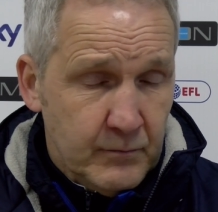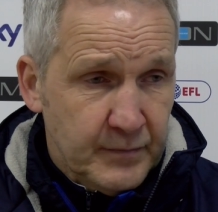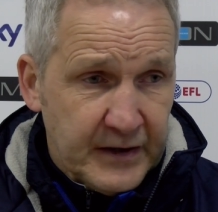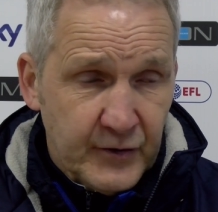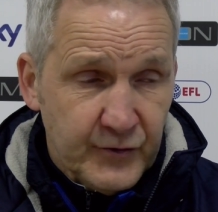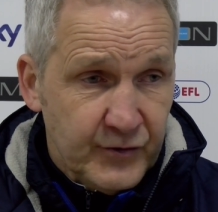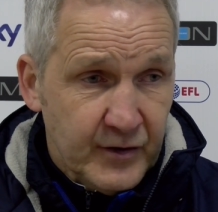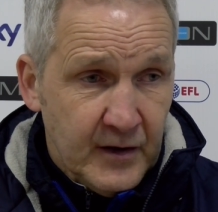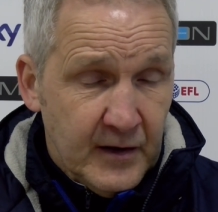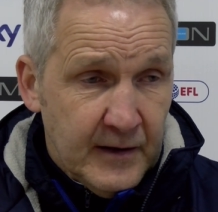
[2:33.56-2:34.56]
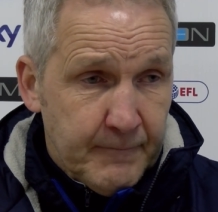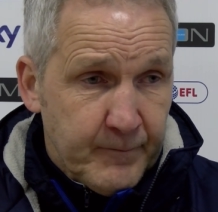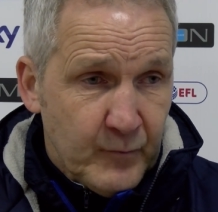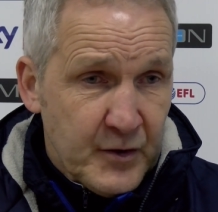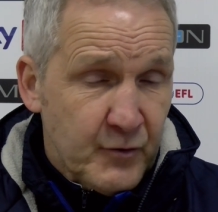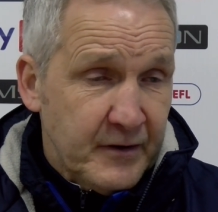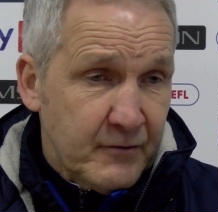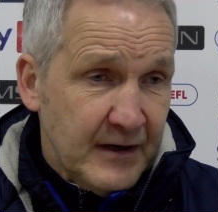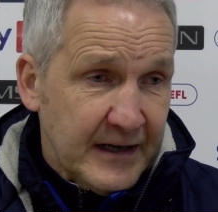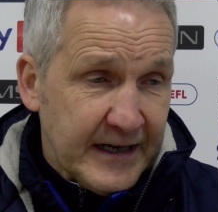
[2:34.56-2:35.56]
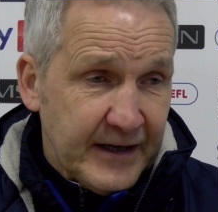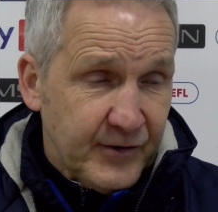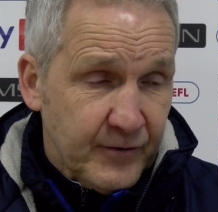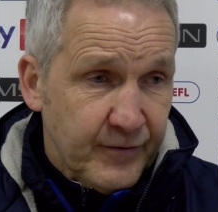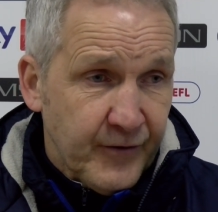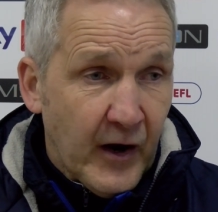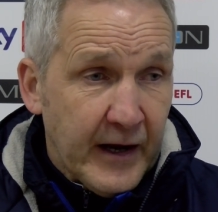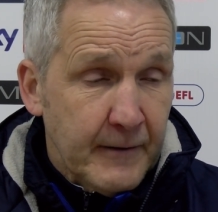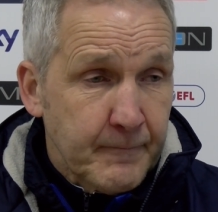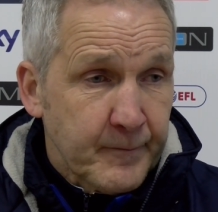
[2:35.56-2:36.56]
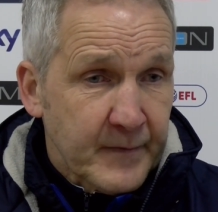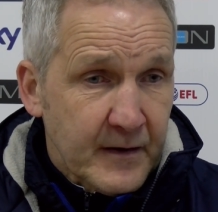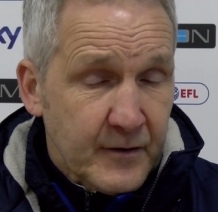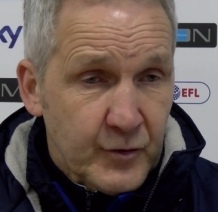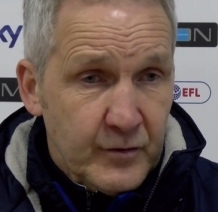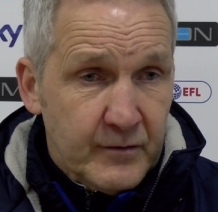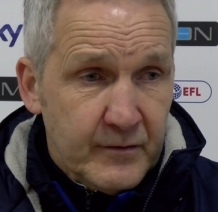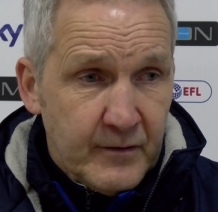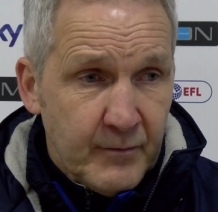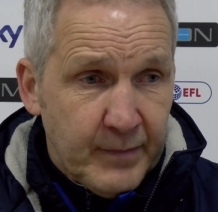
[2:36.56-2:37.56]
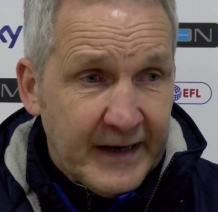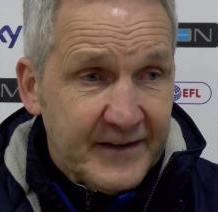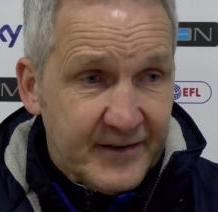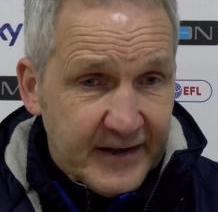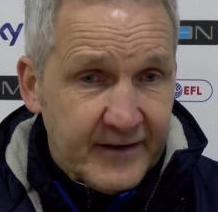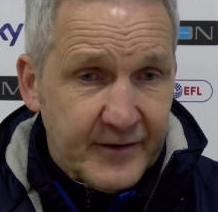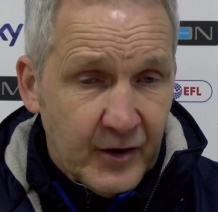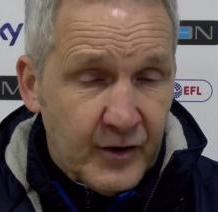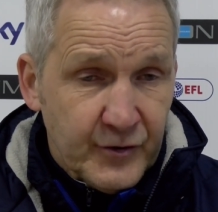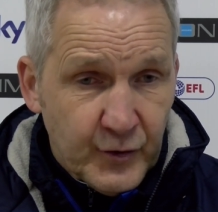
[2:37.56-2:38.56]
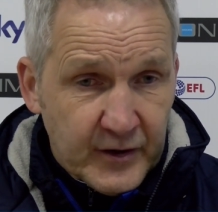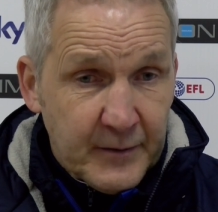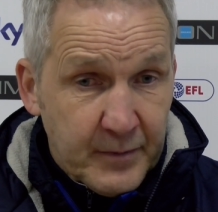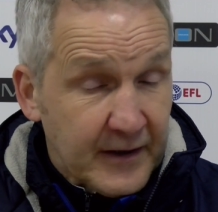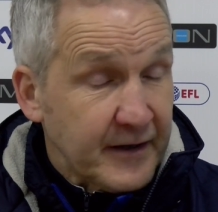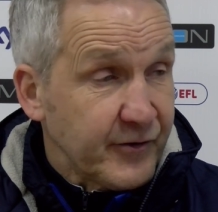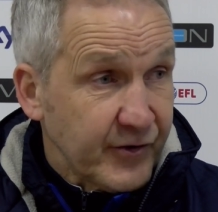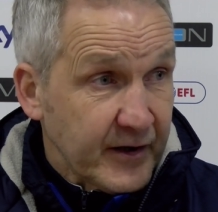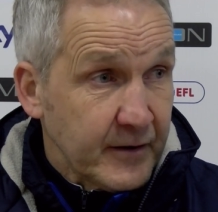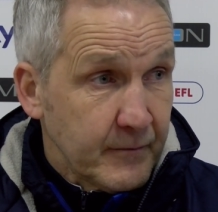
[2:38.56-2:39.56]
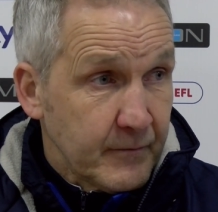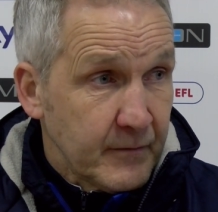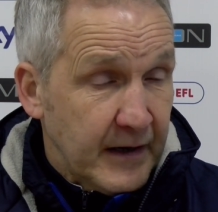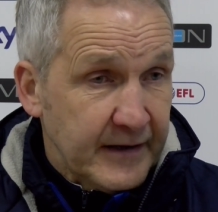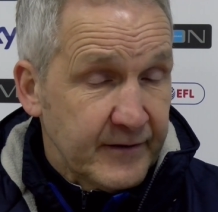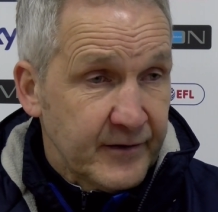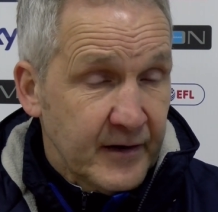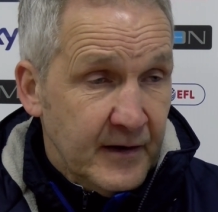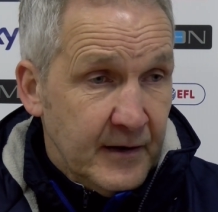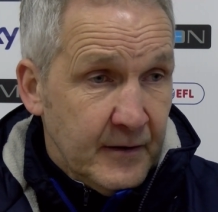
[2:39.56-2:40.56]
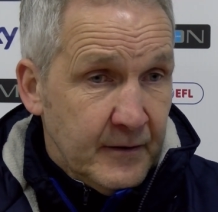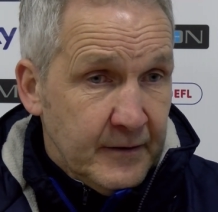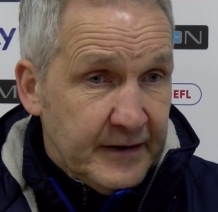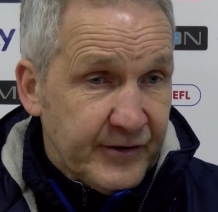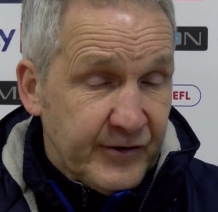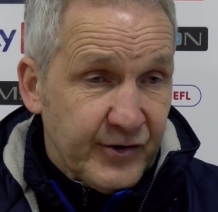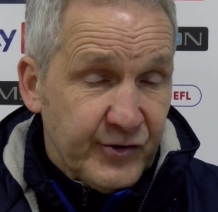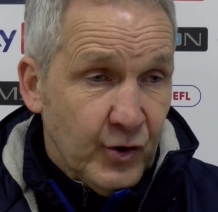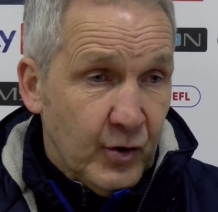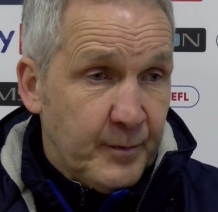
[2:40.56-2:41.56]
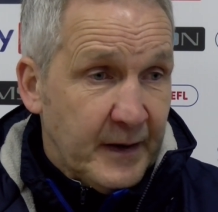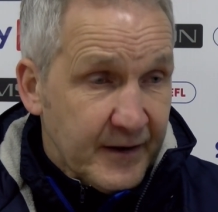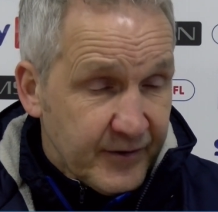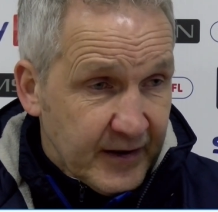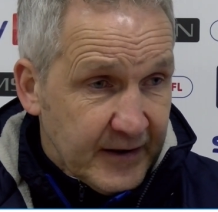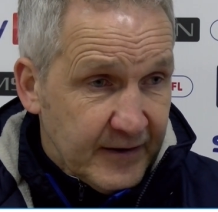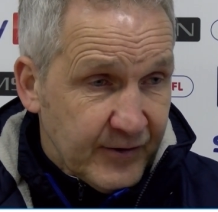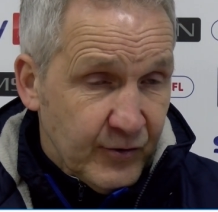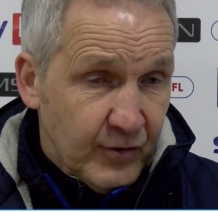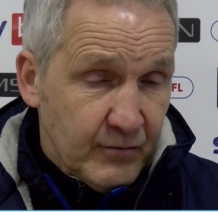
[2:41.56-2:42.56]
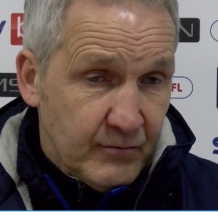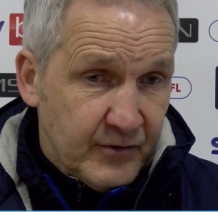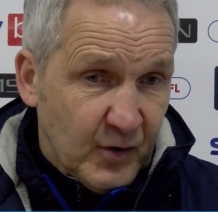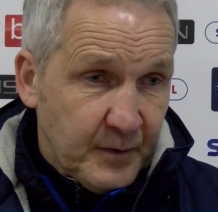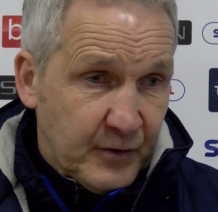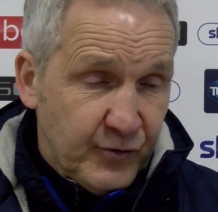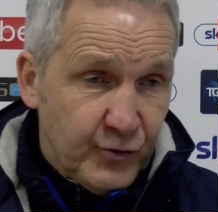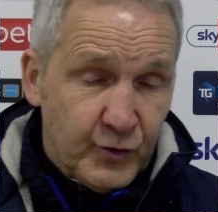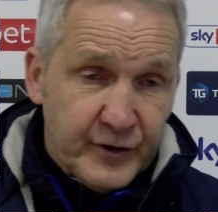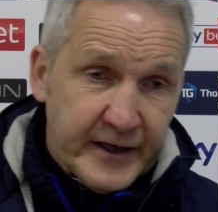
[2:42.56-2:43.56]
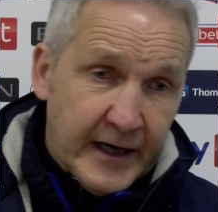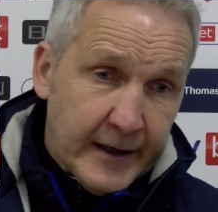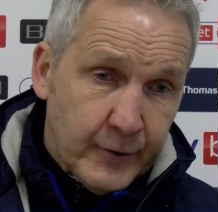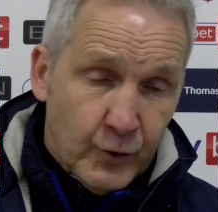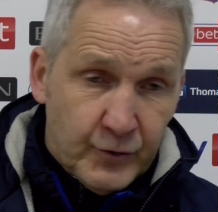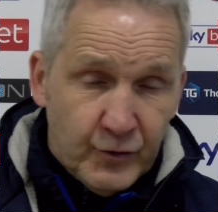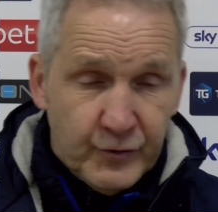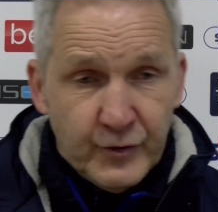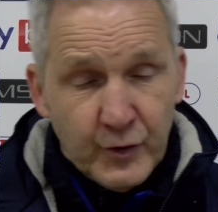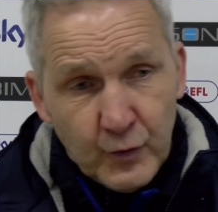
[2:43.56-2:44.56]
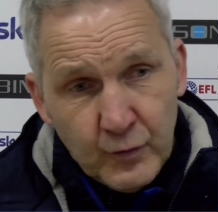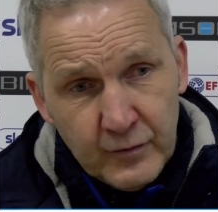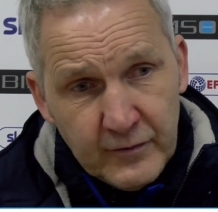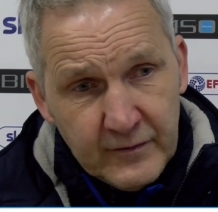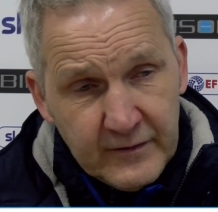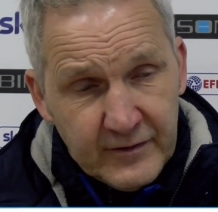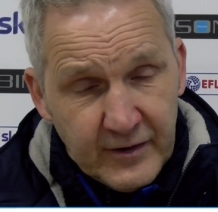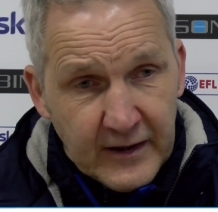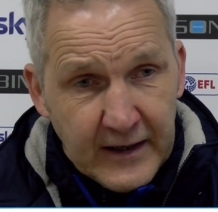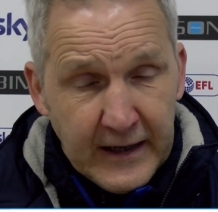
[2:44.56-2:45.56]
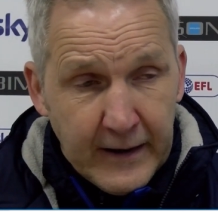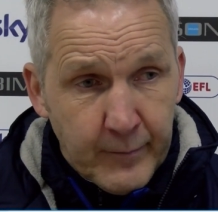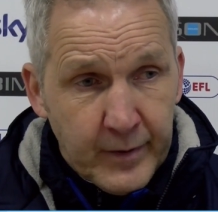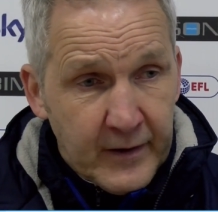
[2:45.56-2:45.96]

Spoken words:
because when you're in a relegation fight, the basics are you keep a clean sheet. And it's just not ability. It's not just because you're young or you're new to the club.